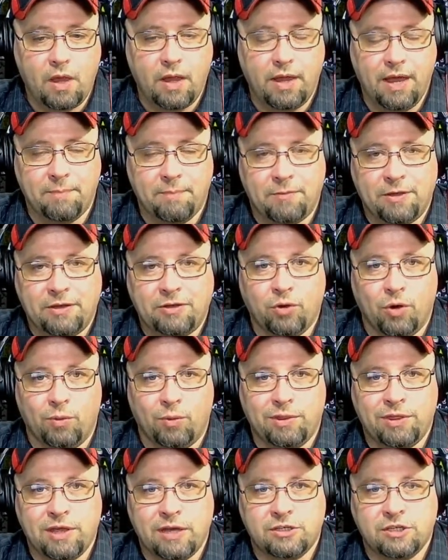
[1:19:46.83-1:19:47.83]
Yep, they do it
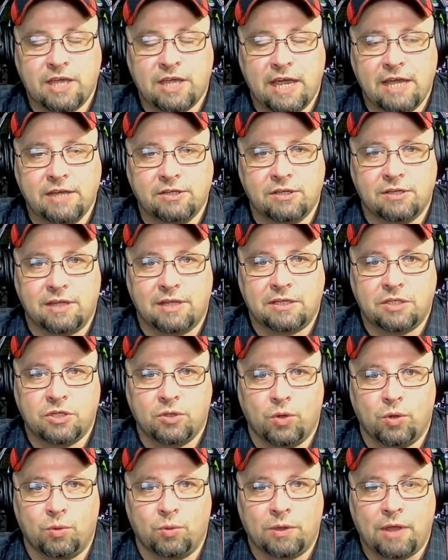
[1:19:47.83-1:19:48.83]
with education. They
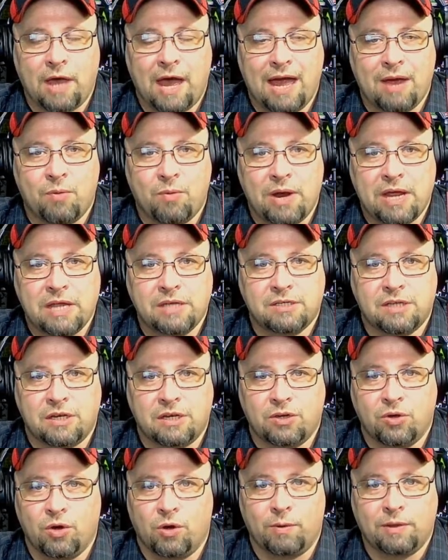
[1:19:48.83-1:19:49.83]
do it with highways. They
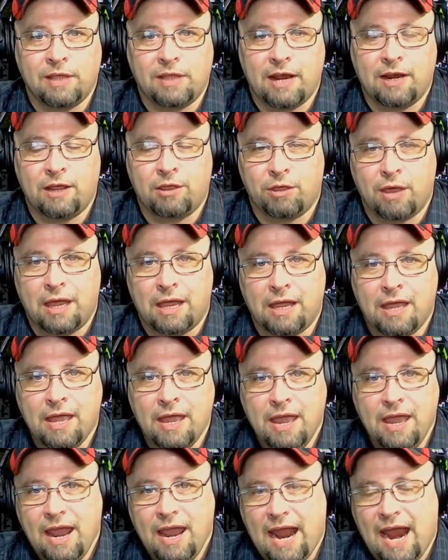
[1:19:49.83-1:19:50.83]
do it with anything.
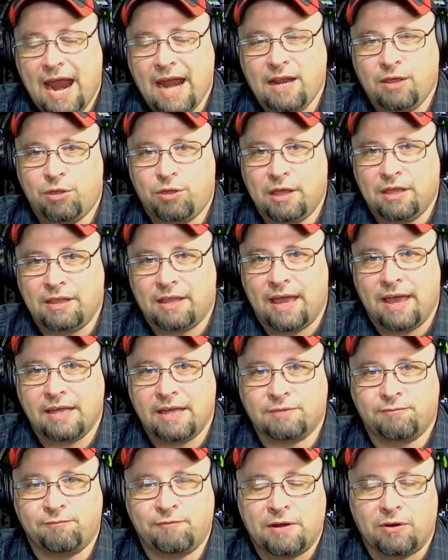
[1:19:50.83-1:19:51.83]
Anything that
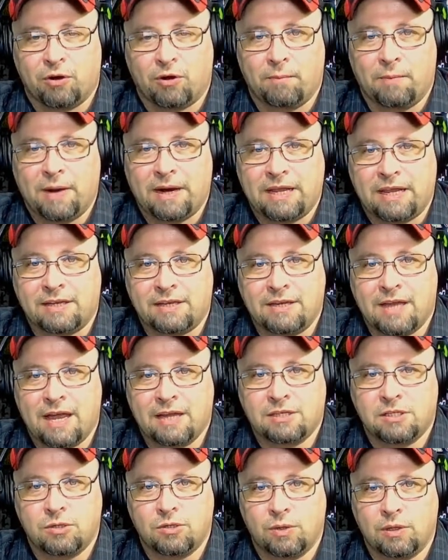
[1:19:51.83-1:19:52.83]
has federal money
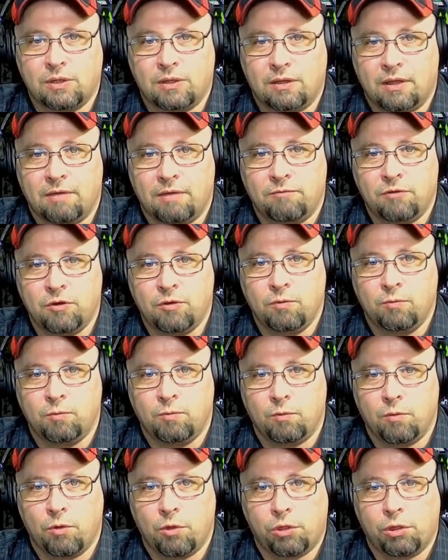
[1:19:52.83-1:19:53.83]
attached to it, if you
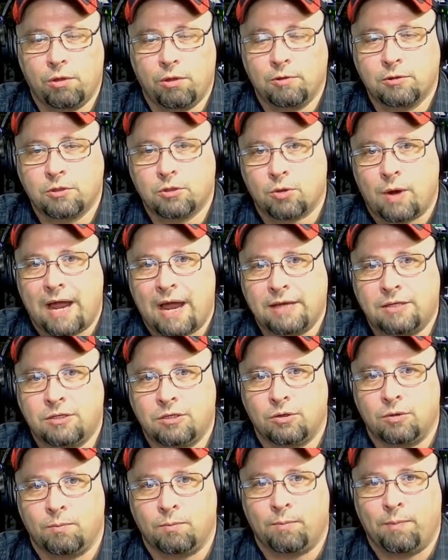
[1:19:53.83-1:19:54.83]
try
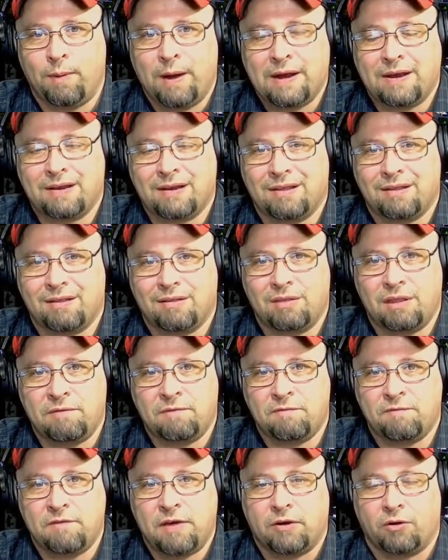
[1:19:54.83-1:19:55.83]
to buck
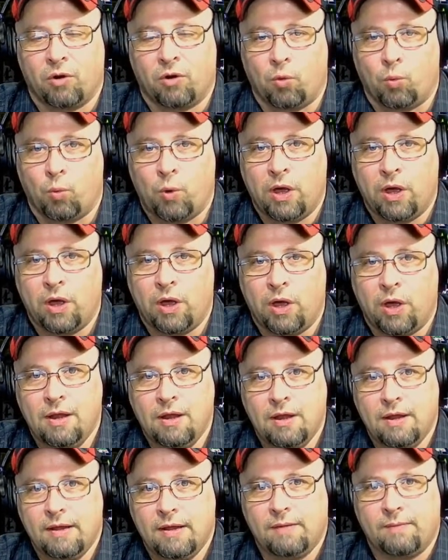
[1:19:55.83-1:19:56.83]
the federal will,
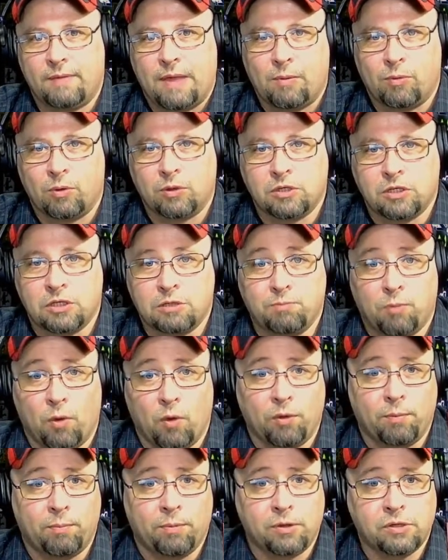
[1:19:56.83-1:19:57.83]
they will just
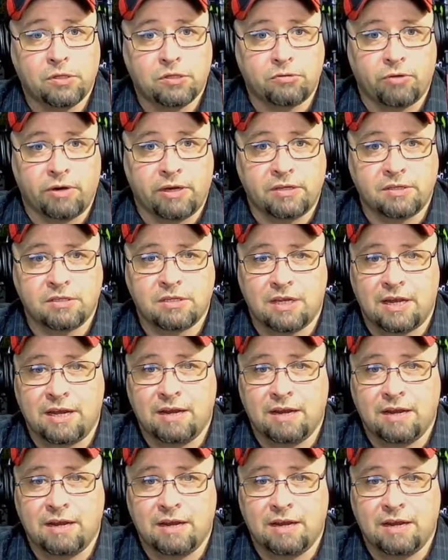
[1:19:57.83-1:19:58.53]
pull the purse strings.